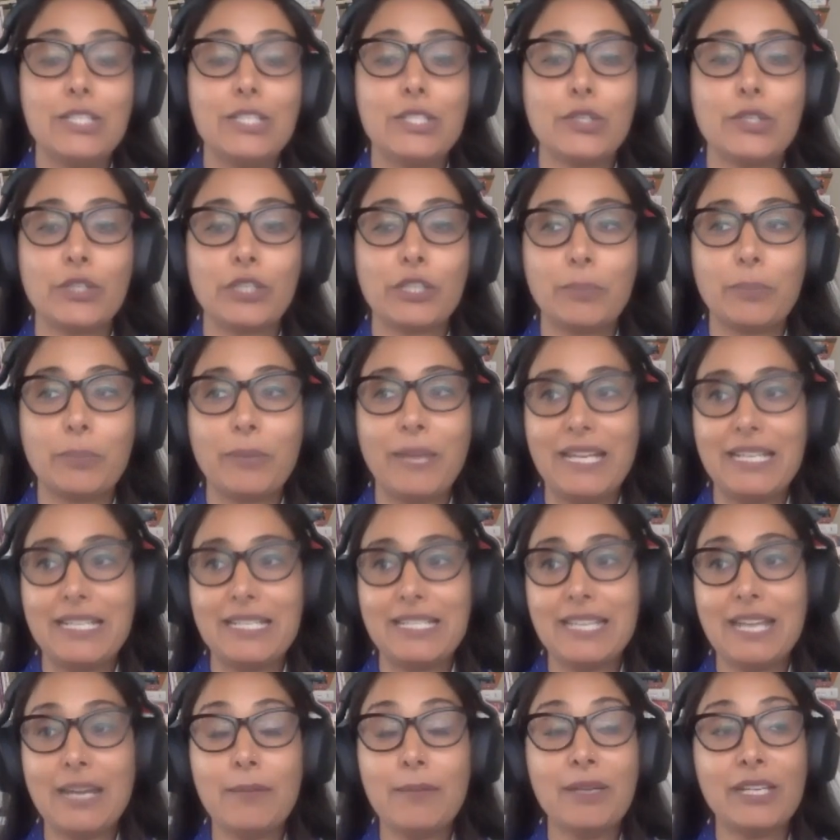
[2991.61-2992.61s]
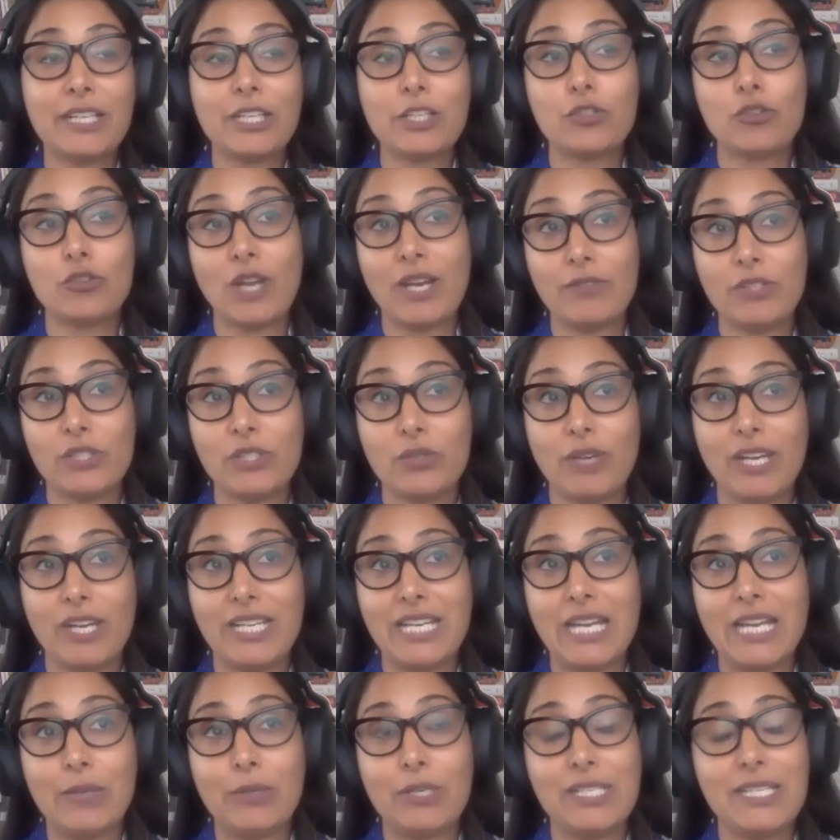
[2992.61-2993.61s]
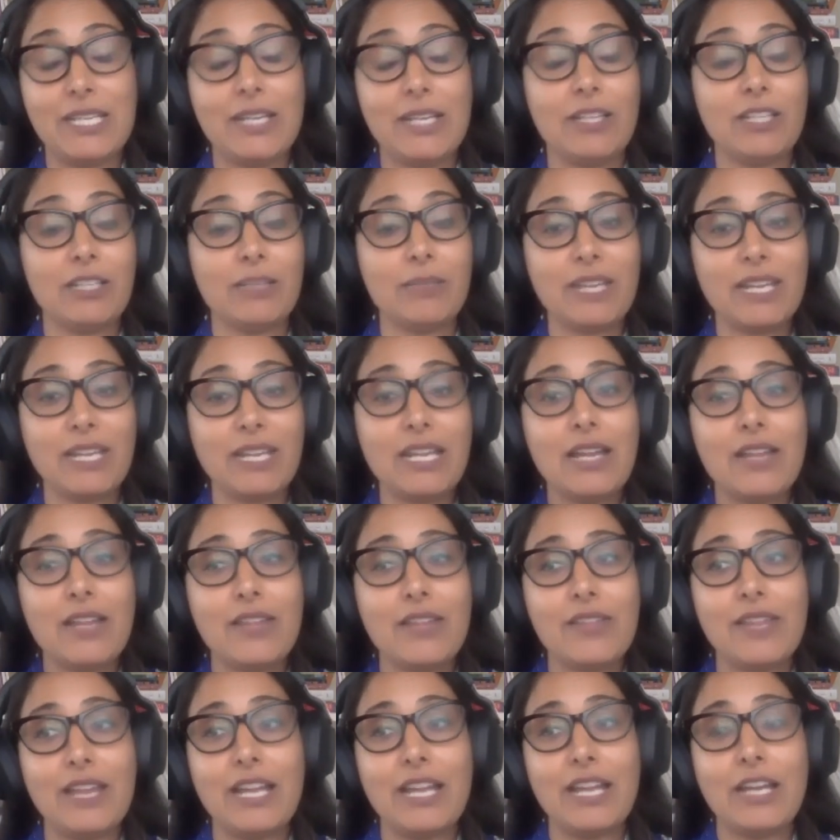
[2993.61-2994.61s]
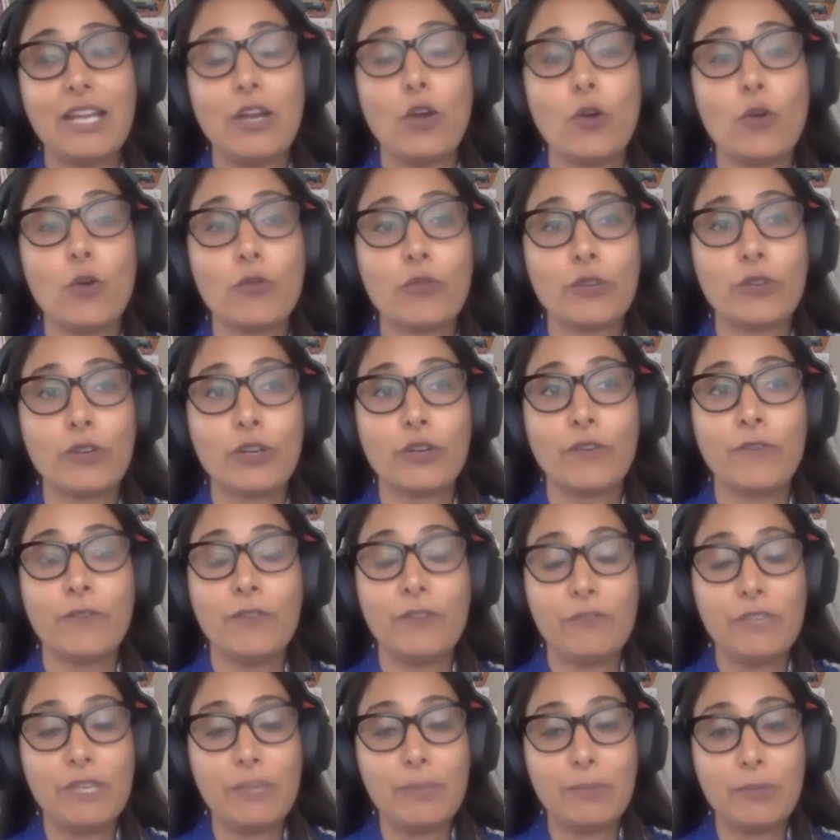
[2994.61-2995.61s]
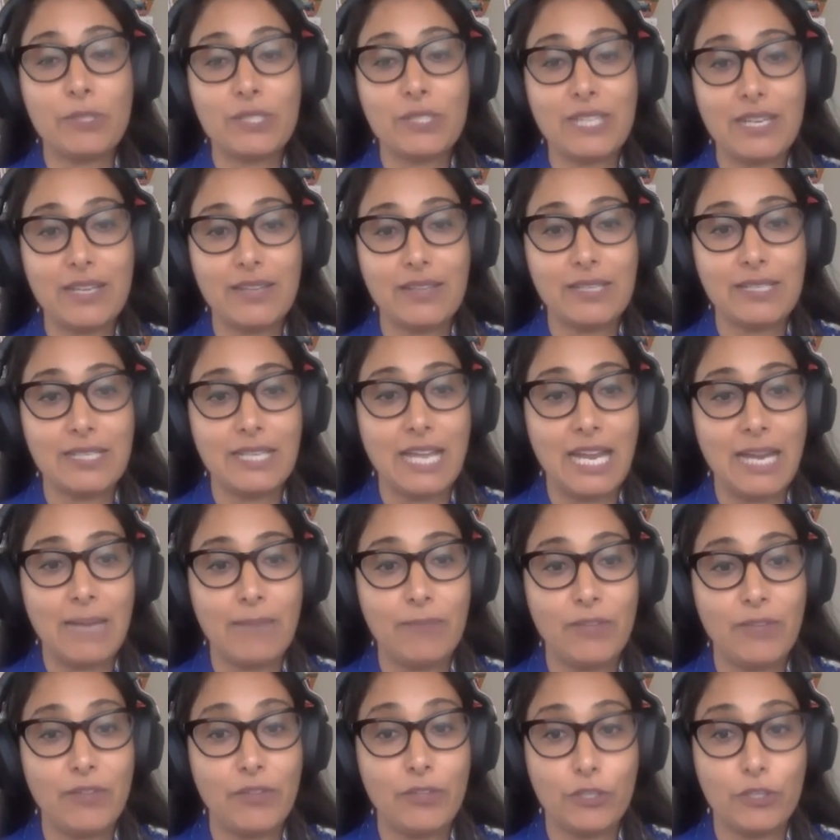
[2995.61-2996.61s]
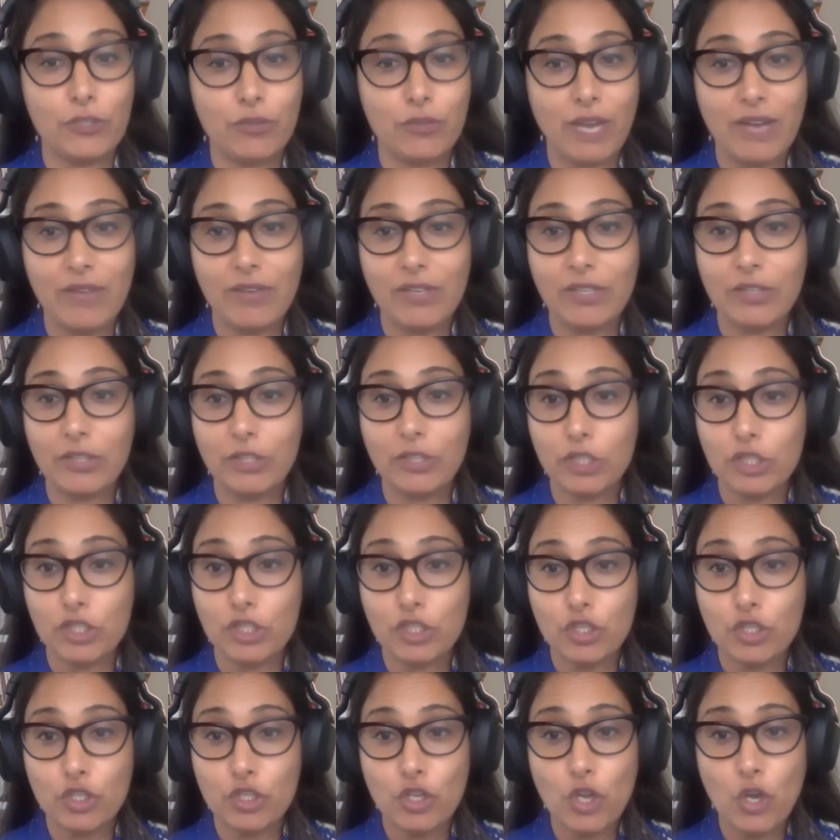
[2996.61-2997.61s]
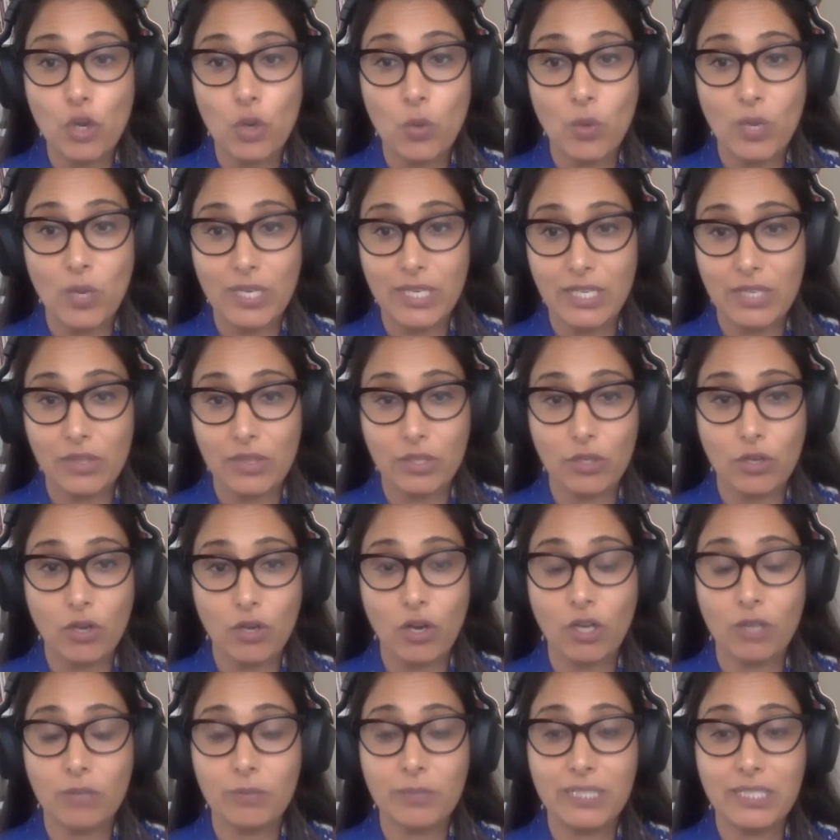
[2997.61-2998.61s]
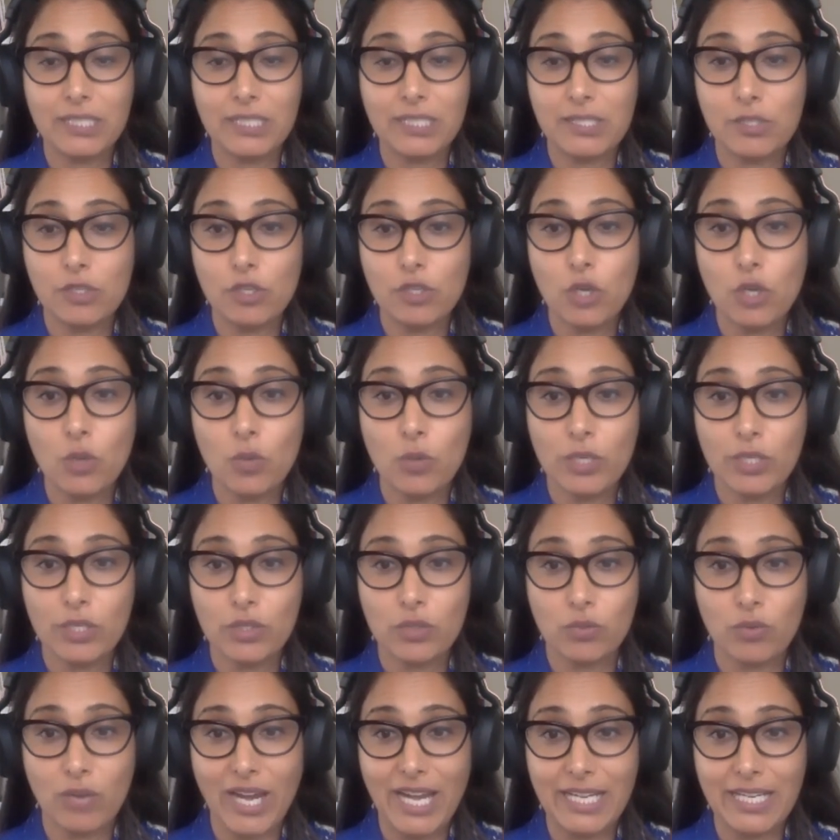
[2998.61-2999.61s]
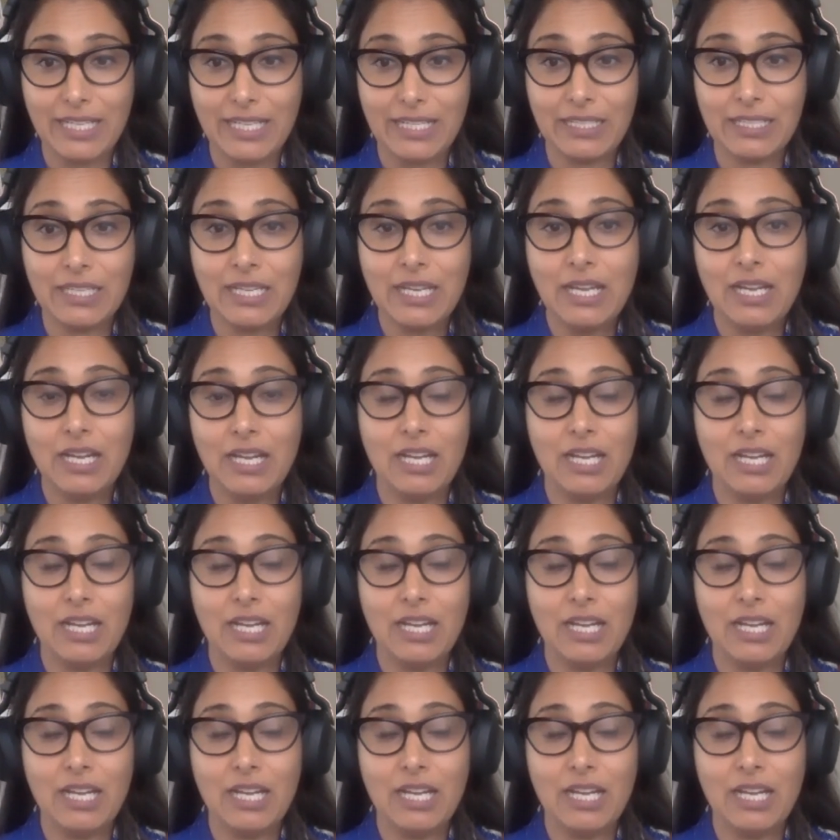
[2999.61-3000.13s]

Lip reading: During a pandemic, drivers right now are telling me that over 50% of the time that they're driving, there is no one in the car because no one is riding.